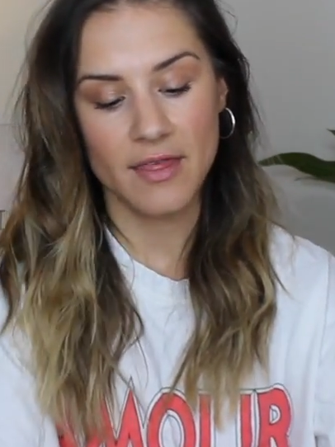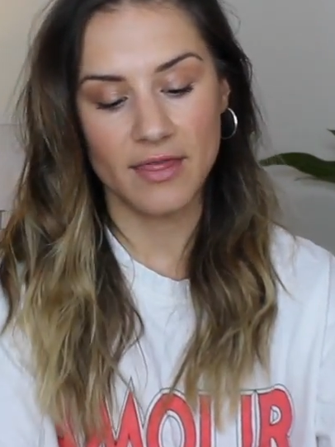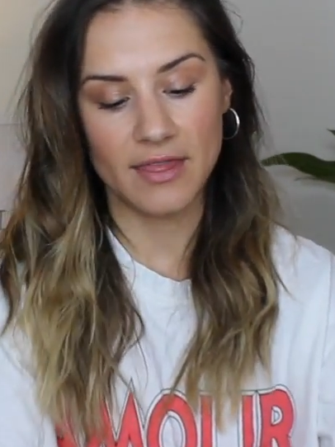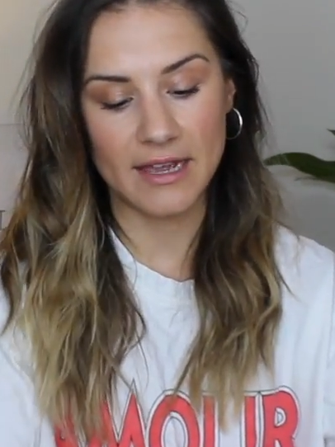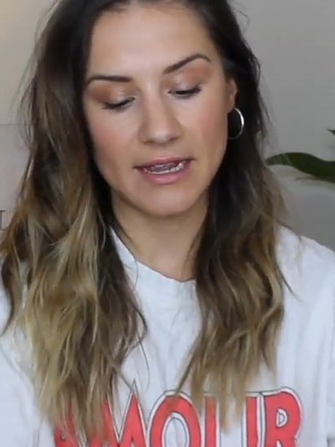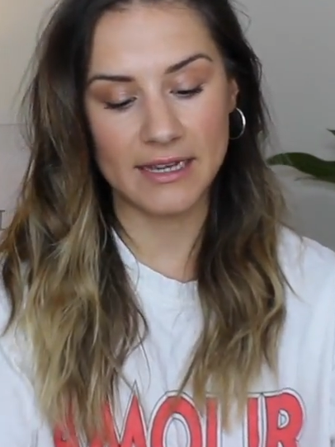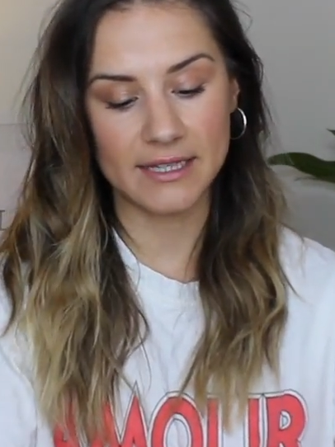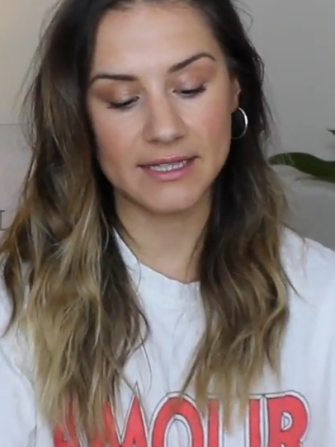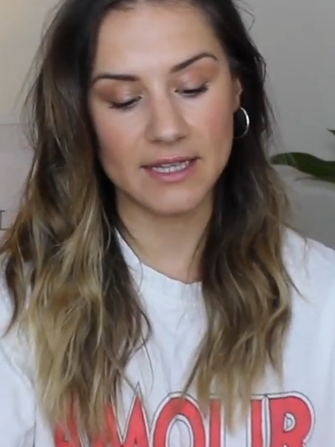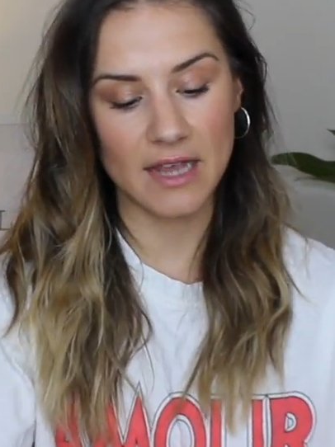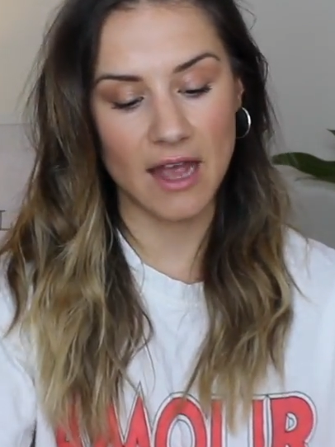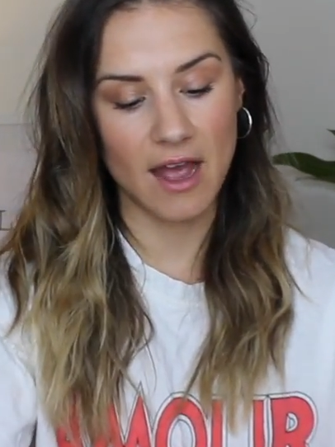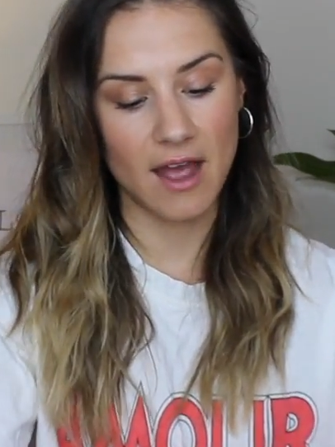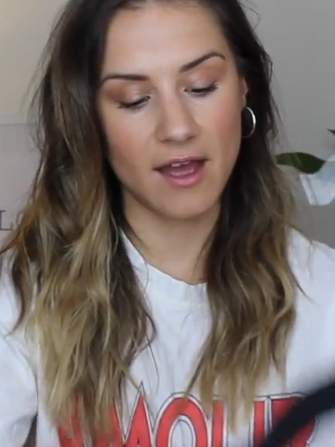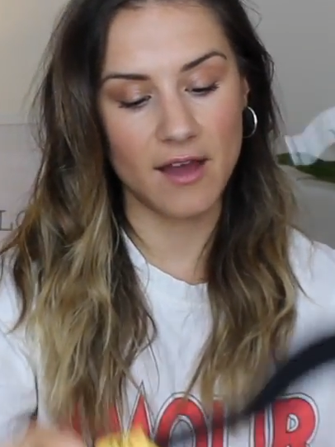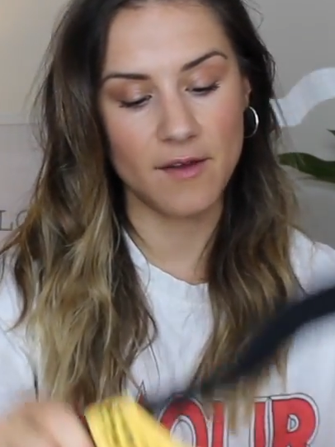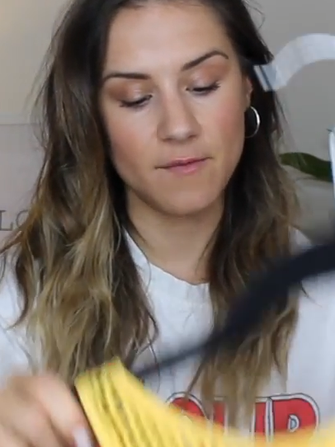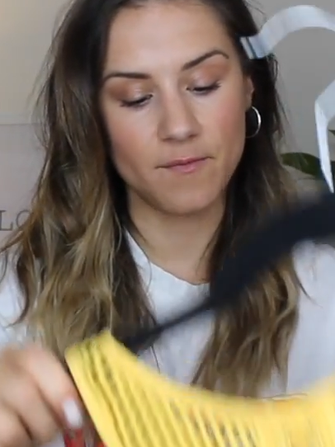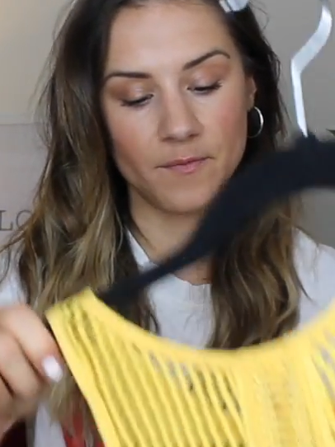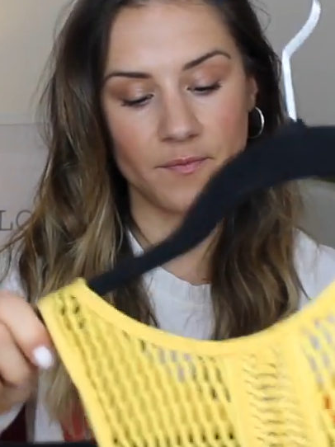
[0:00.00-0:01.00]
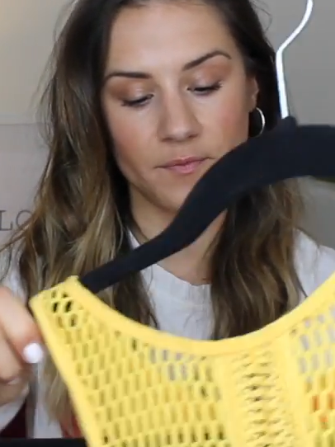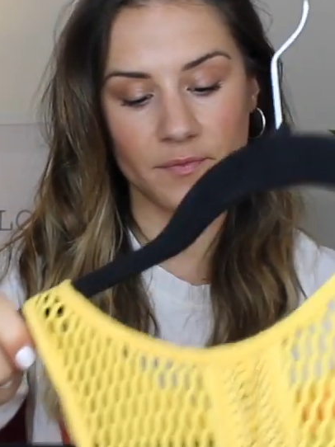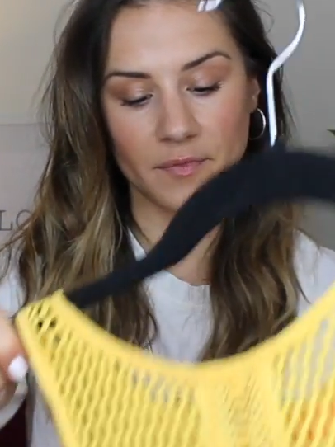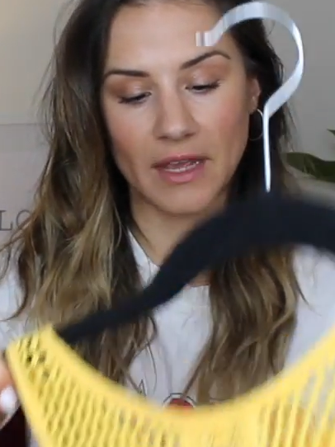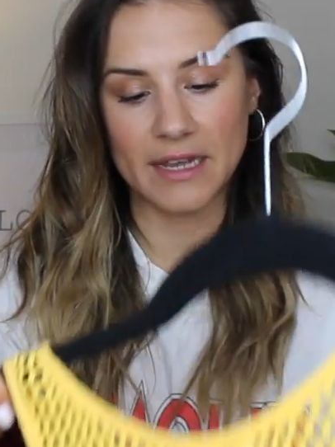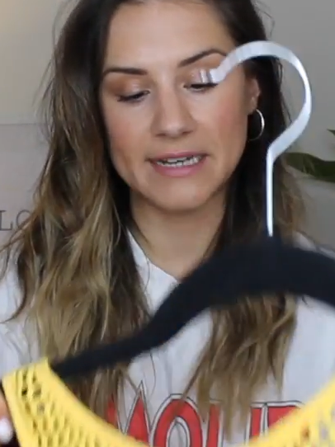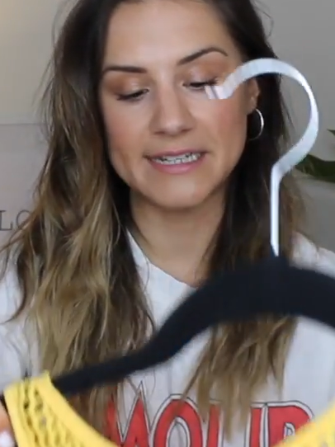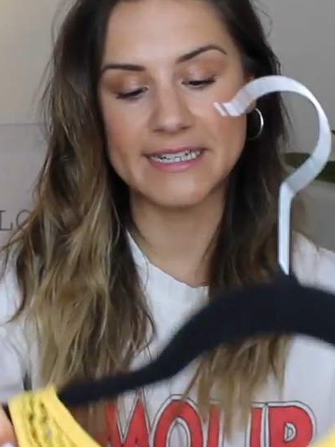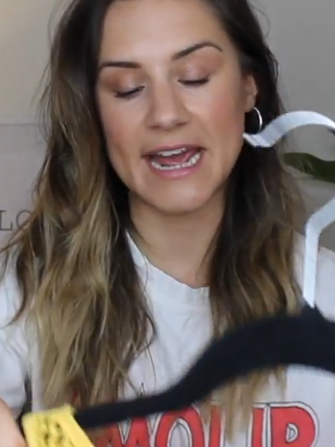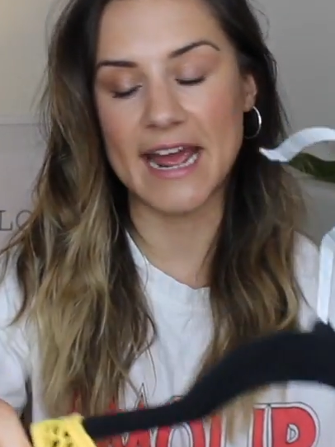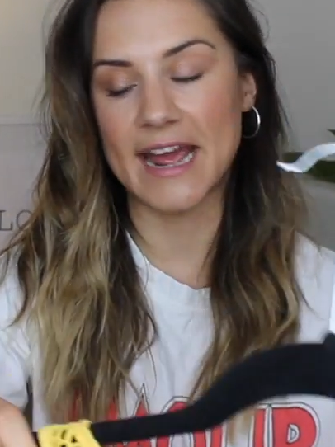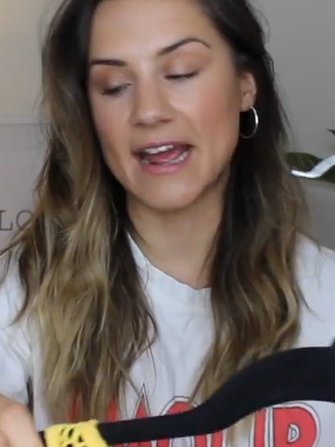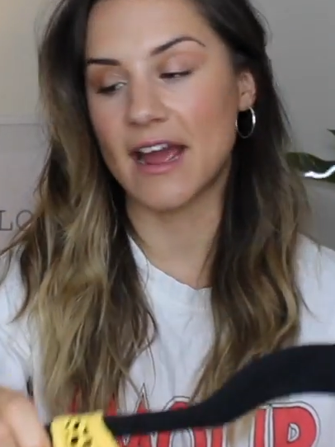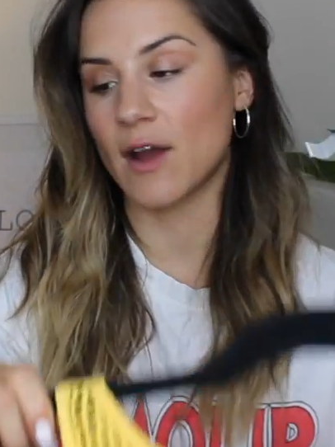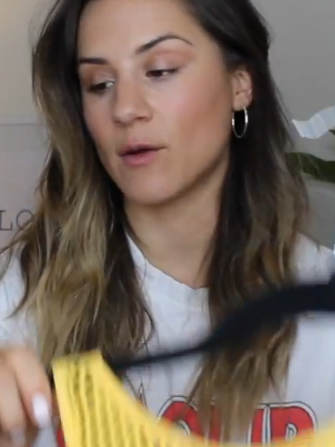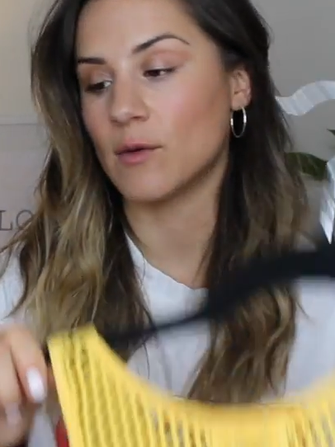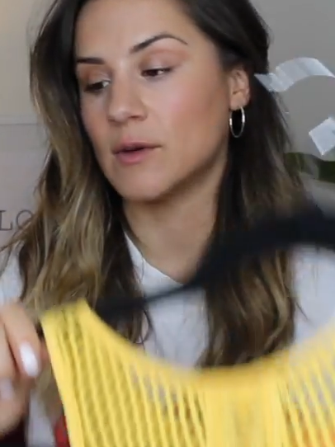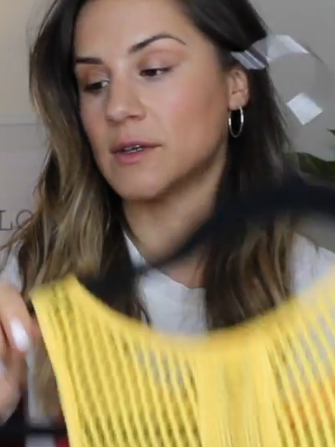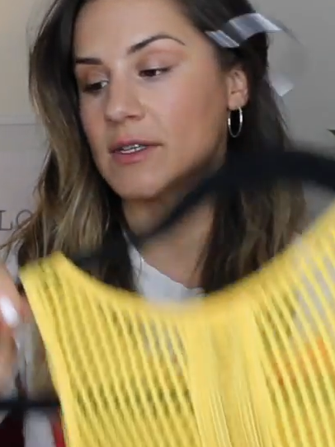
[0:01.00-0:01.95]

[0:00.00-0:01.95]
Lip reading: This day I